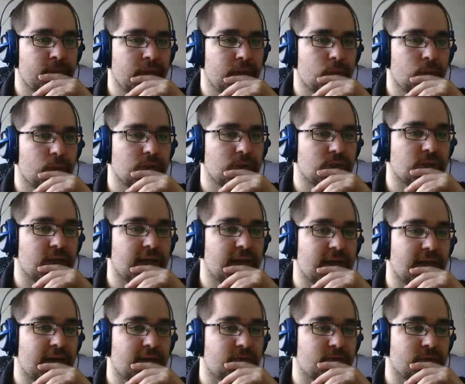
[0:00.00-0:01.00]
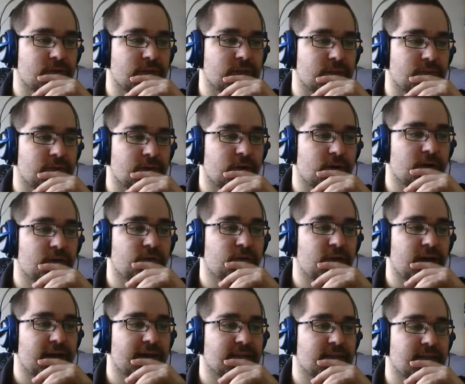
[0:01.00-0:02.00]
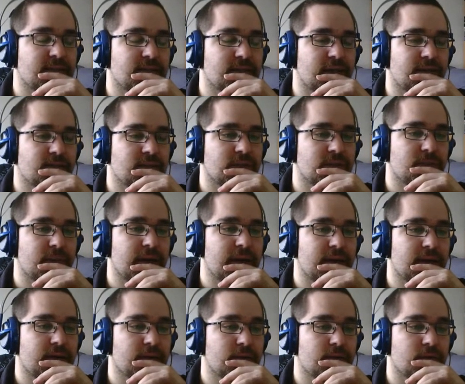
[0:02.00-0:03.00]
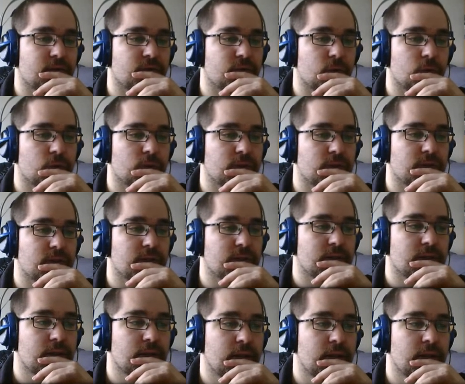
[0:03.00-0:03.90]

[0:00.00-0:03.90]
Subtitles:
We also have some artifacts that gives us mana, of course,